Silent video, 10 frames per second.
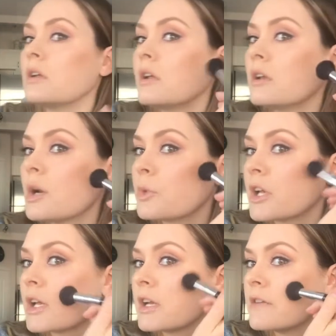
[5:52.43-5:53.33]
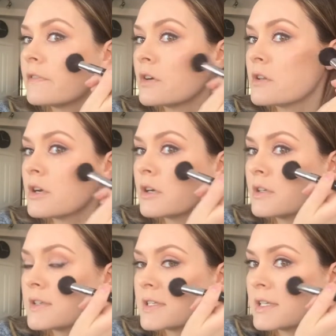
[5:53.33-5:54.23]
not bringing any further,
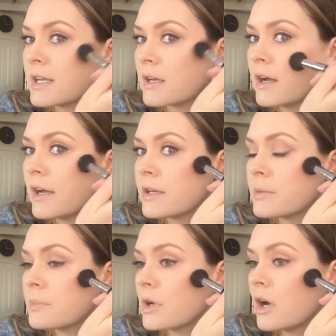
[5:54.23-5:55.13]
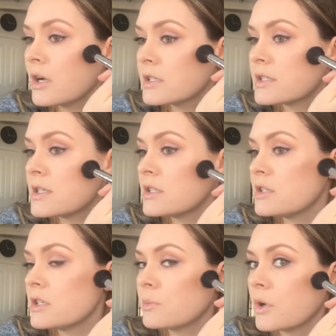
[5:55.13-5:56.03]
staying high up onto the
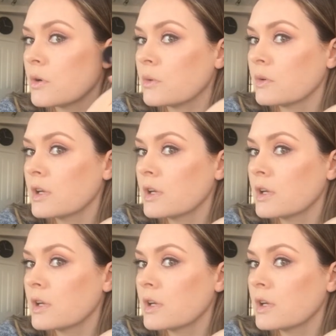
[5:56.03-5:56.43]
cheekbone,